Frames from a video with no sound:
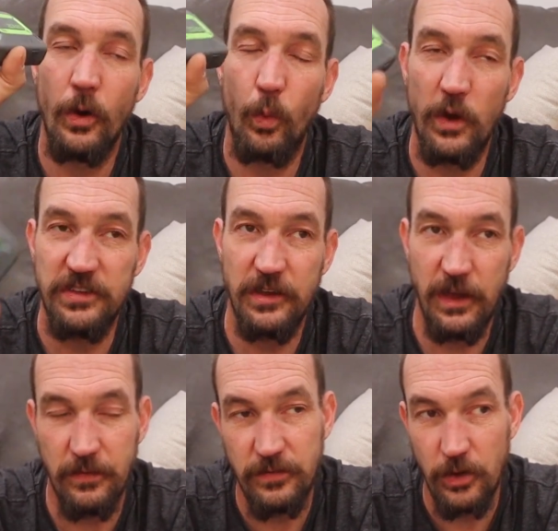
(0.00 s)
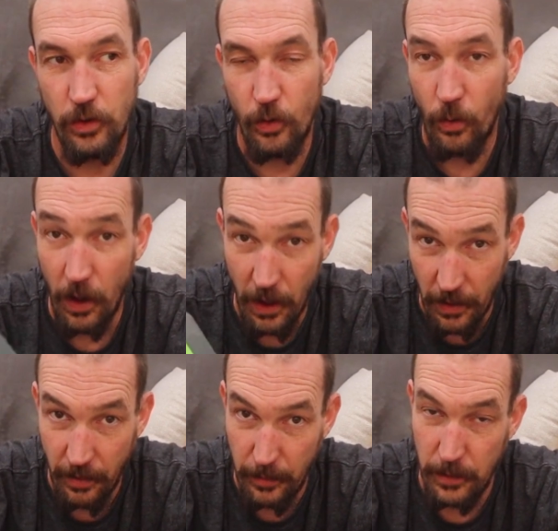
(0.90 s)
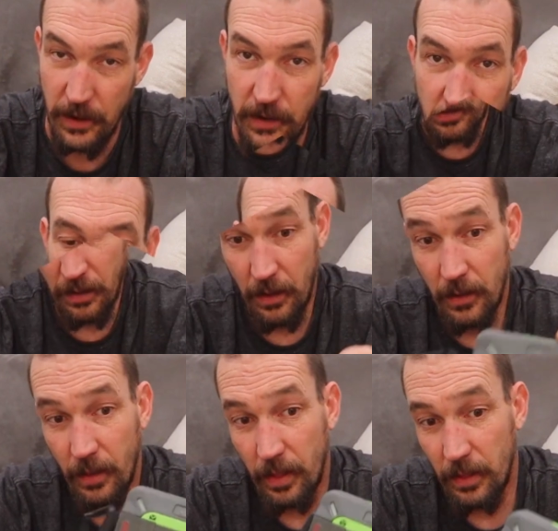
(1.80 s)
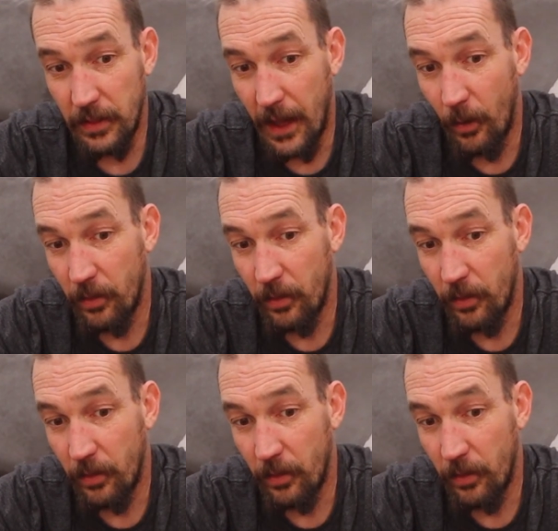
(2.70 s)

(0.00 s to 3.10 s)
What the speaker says: which gives you unlimited. Now,